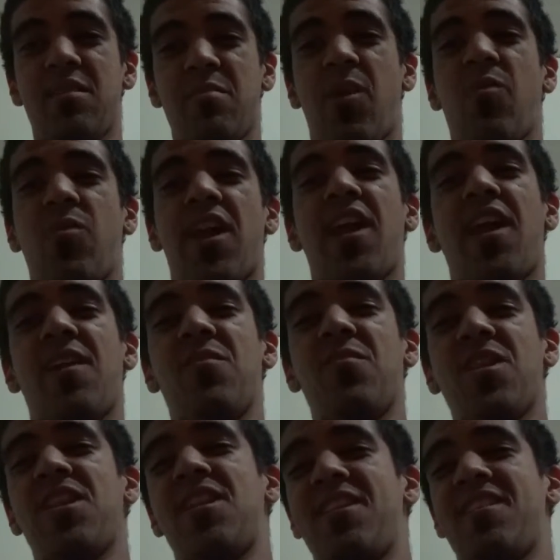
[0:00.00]
about
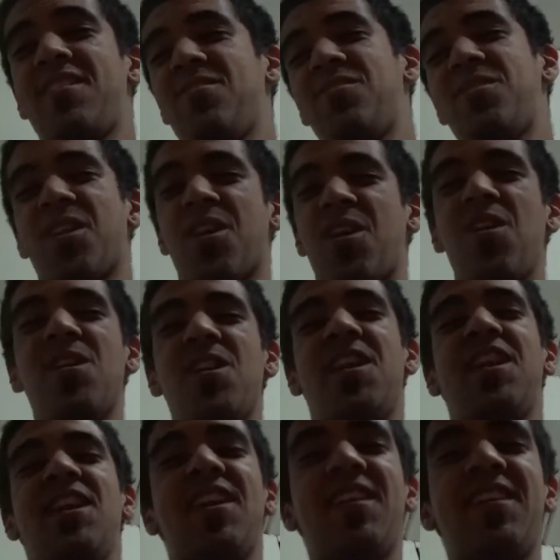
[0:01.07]
what occurred
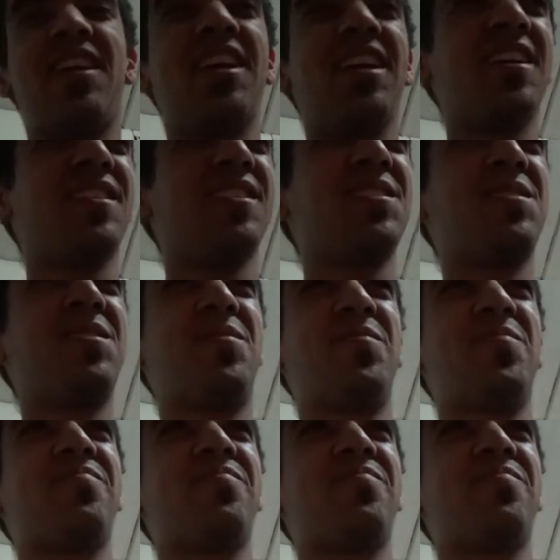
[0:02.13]
in it, and